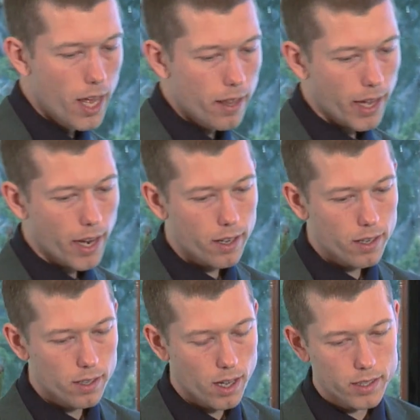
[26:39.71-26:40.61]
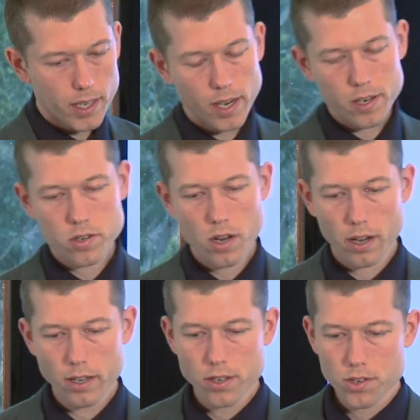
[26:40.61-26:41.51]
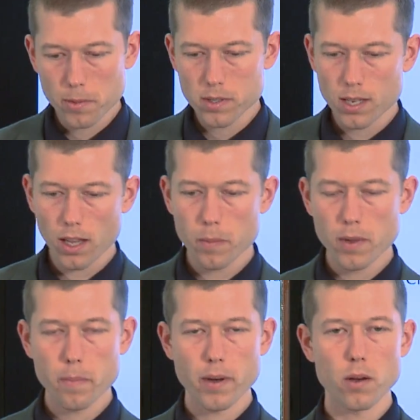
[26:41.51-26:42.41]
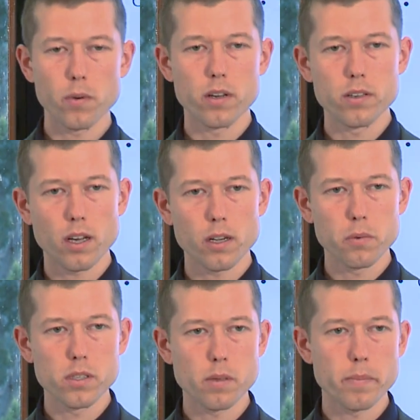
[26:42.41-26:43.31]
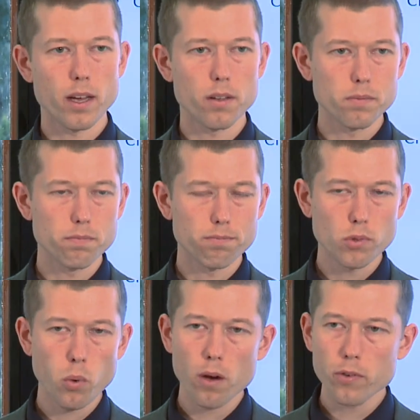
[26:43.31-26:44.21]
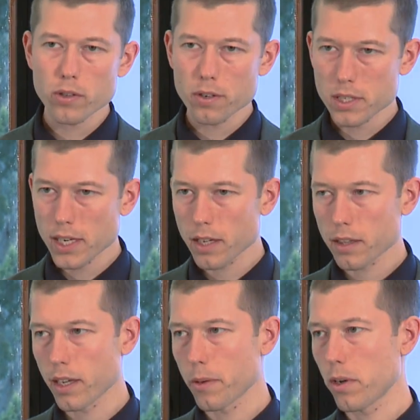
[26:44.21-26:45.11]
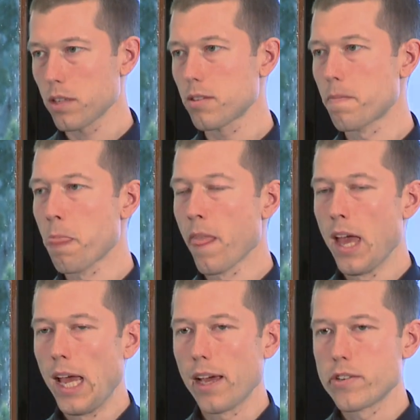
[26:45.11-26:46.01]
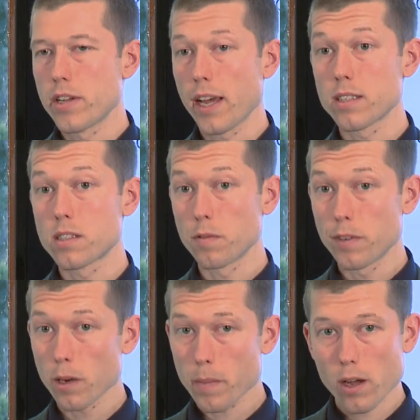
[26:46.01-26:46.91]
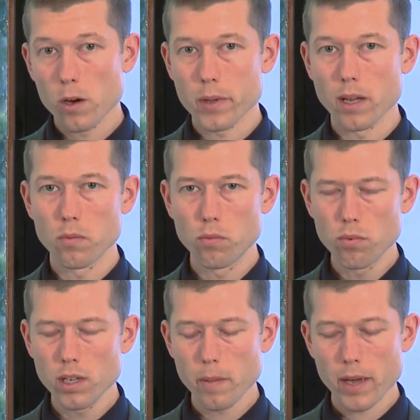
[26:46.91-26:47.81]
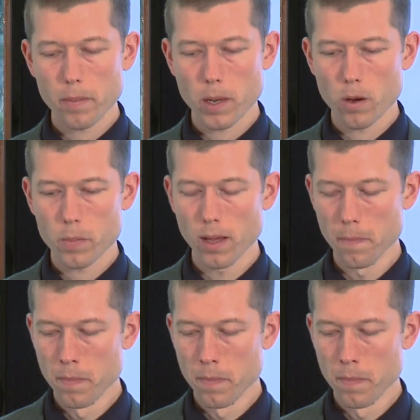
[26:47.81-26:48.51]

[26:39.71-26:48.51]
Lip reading: They had a teenage daughter, and she was telling me about when her daughter was about 12 or 13, I think it was, and she had severe myopia, really bad myopia.